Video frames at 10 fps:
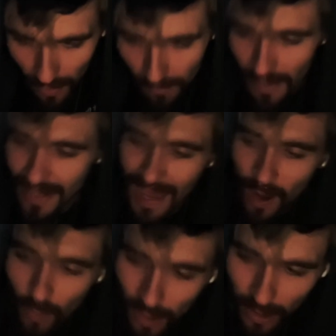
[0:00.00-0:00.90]
um, an
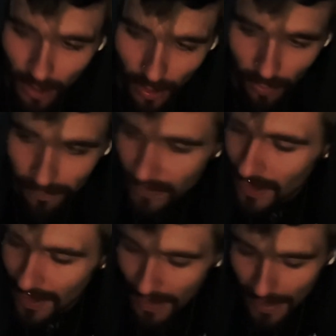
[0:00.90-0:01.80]
hour ago,
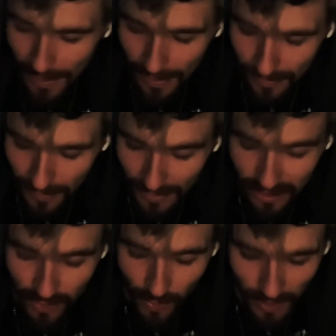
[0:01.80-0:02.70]
and I
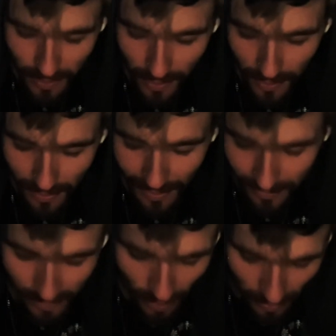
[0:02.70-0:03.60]
just wanted to kind
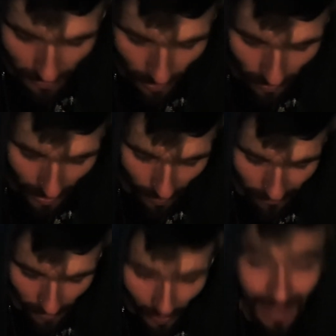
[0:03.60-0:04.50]
of talk about how I
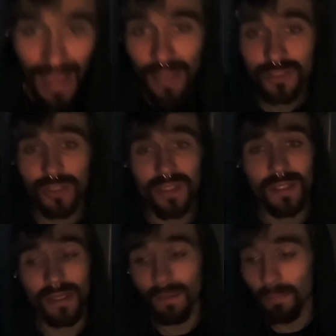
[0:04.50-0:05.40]
felt. I actually